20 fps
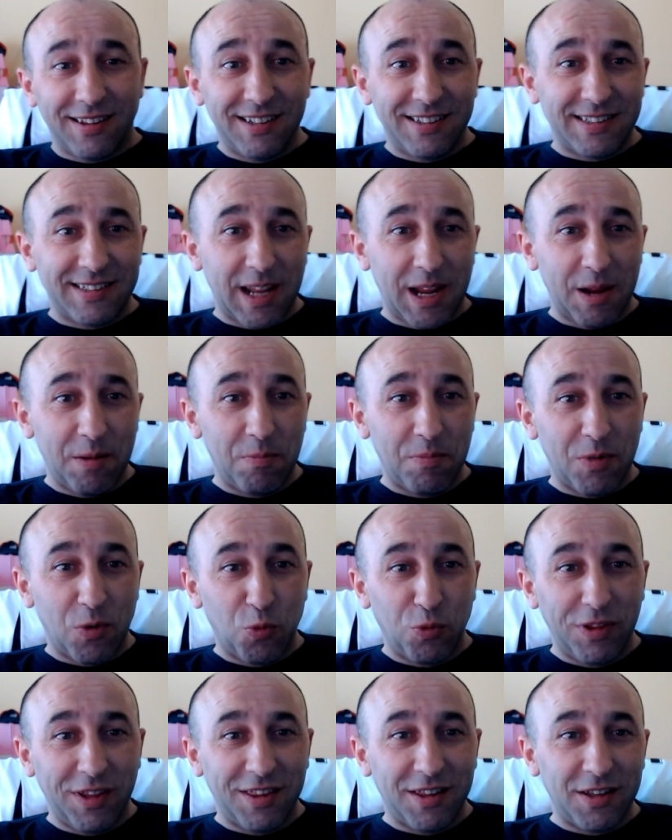This time
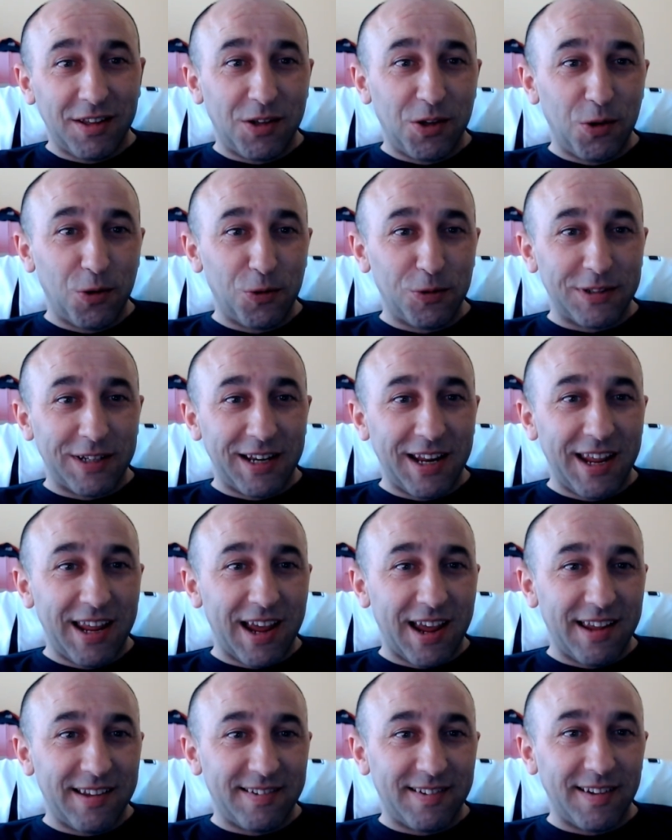we didn't use an
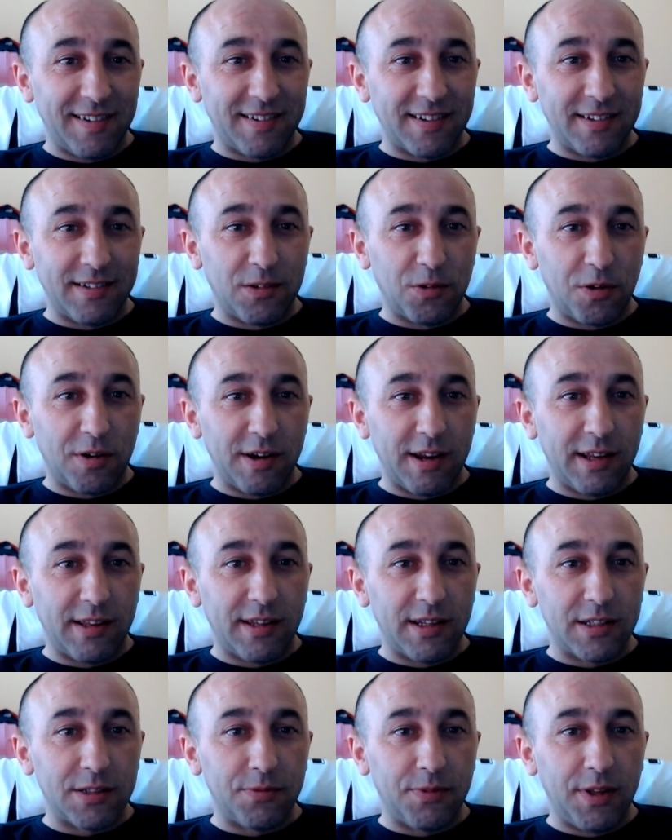AI assistant to
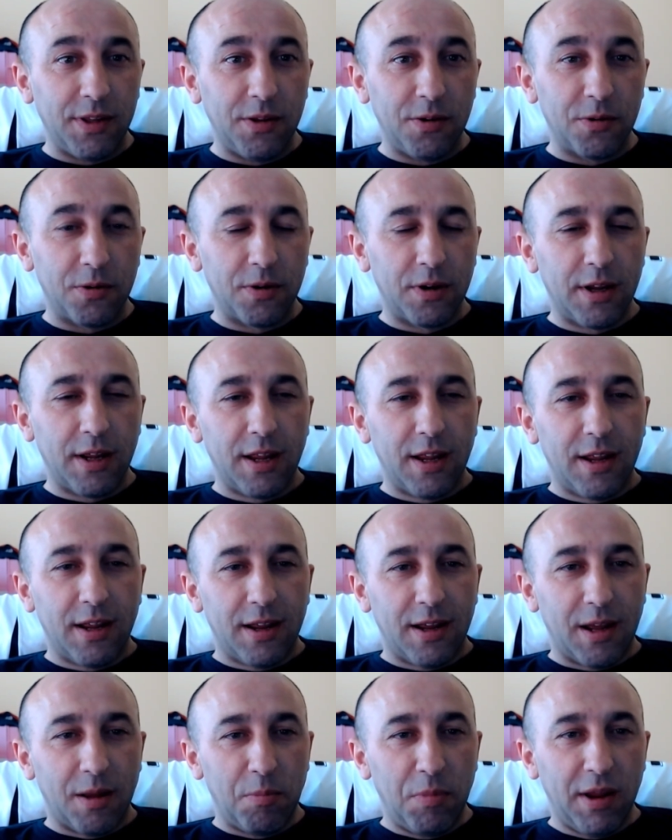create this video.
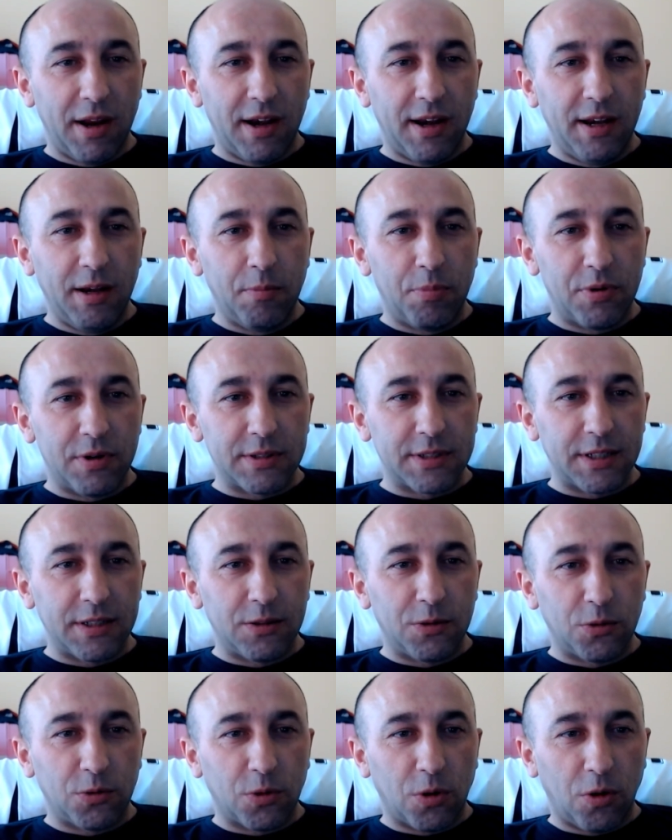I'm here in person
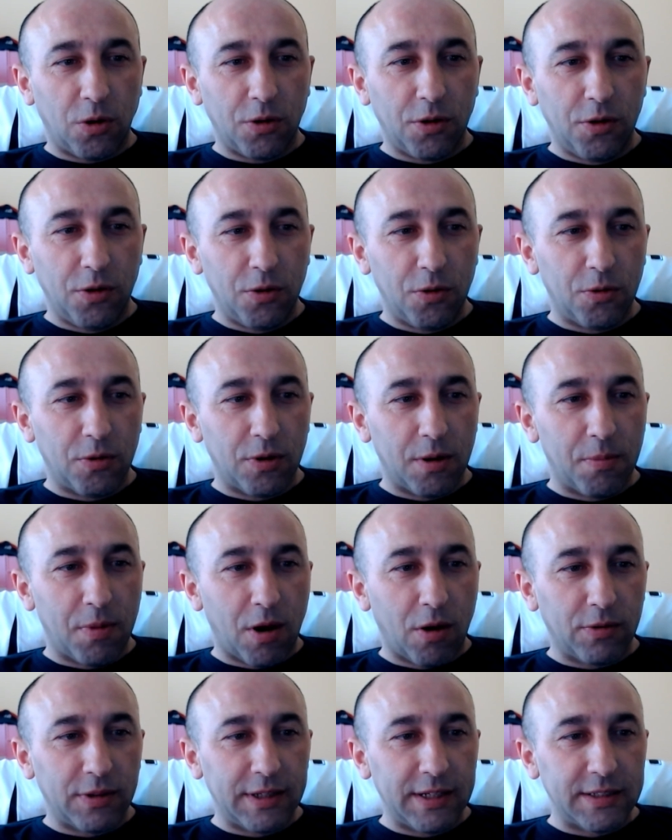to talk to you
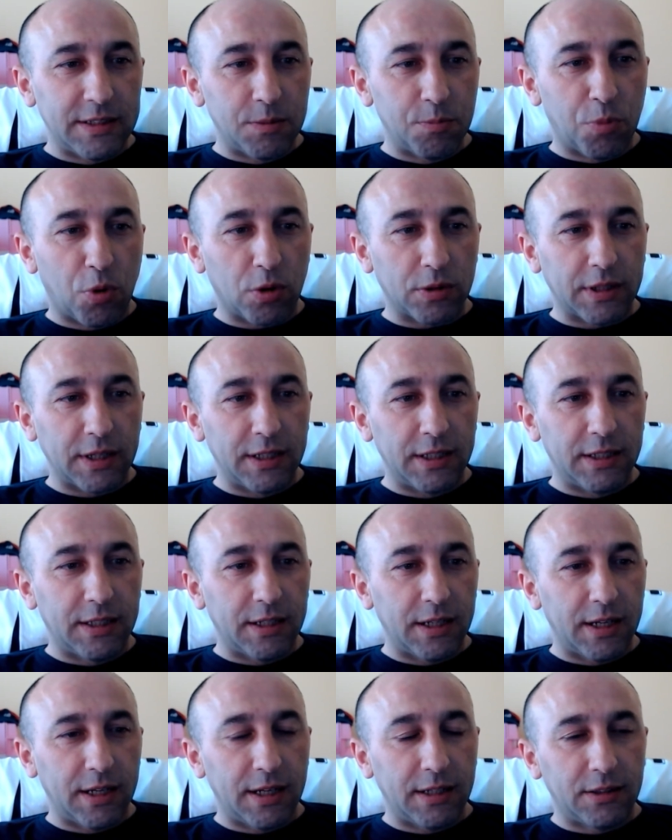about this important
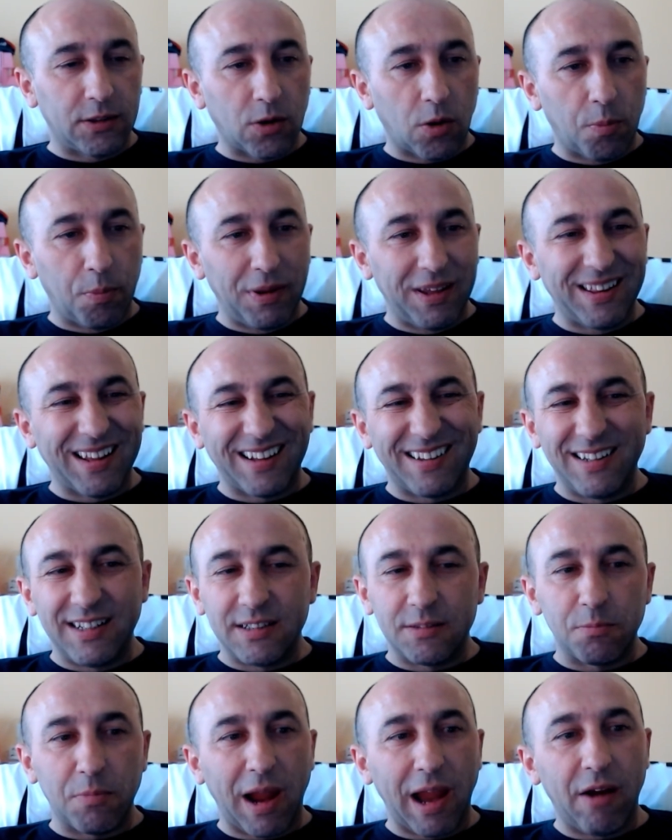topic that
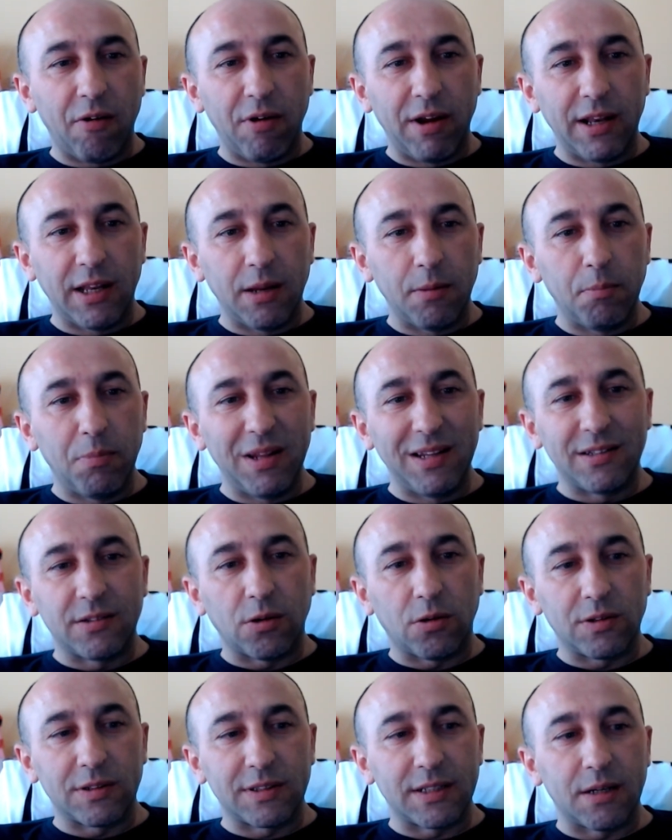is migrating
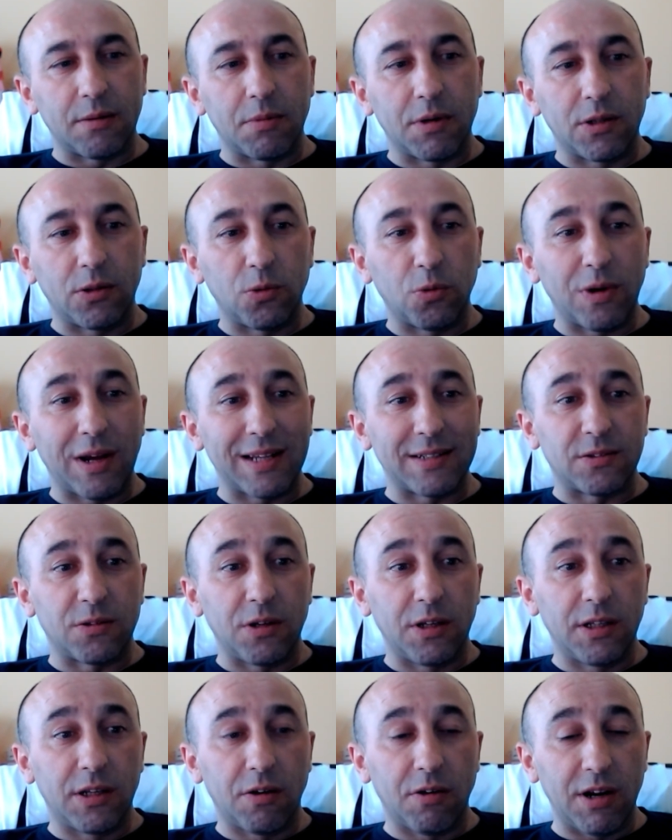BizTalk Server to Azure
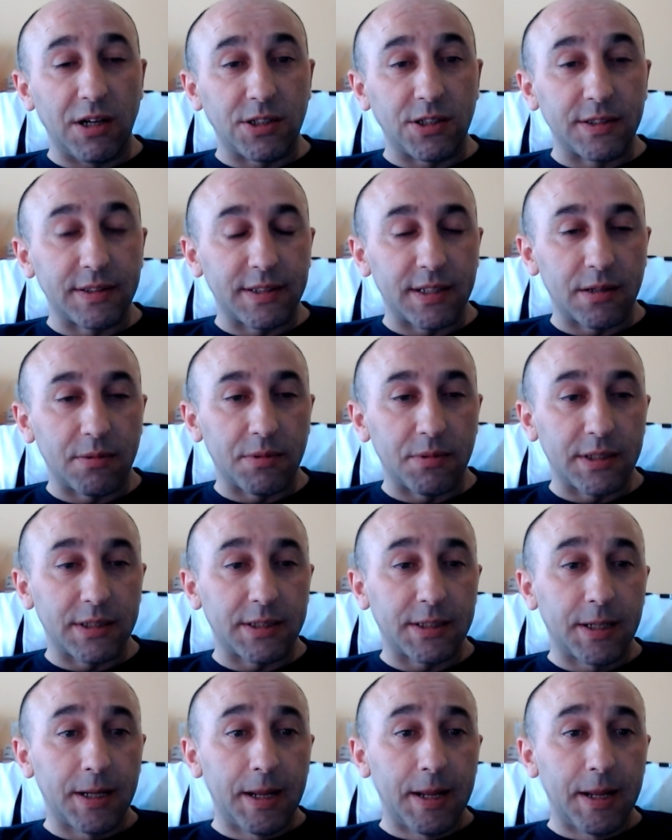Integration Services.